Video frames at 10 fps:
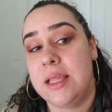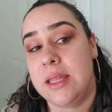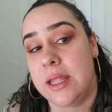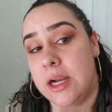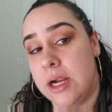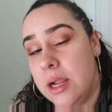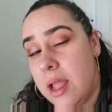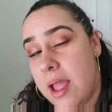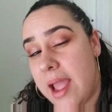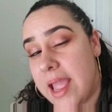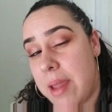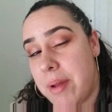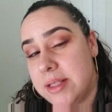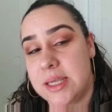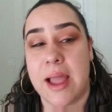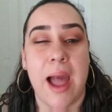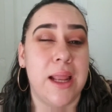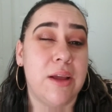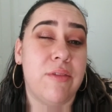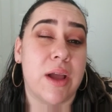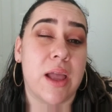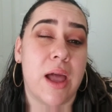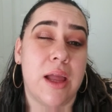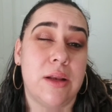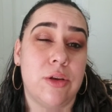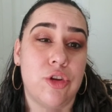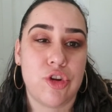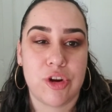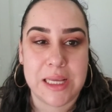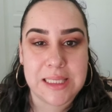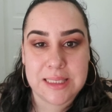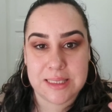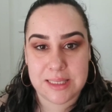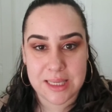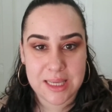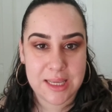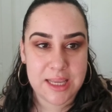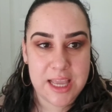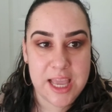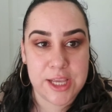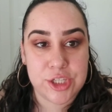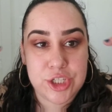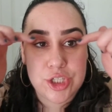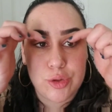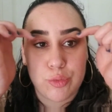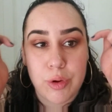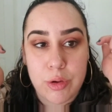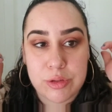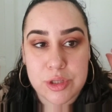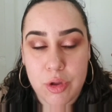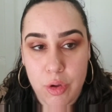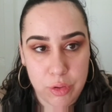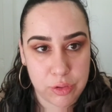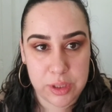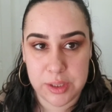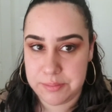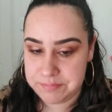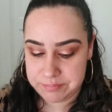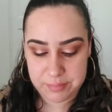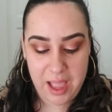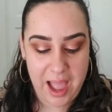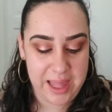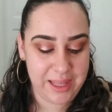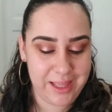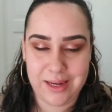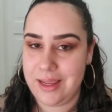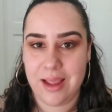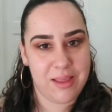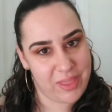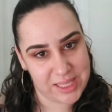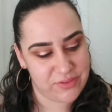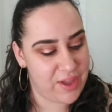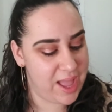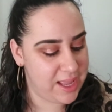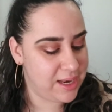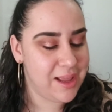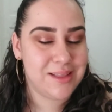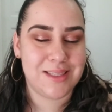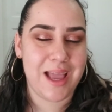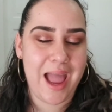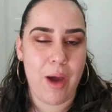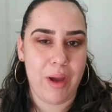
the glitter. It came out to kind of a cut crease-ish rose gold eyelid. That's fine. It's not how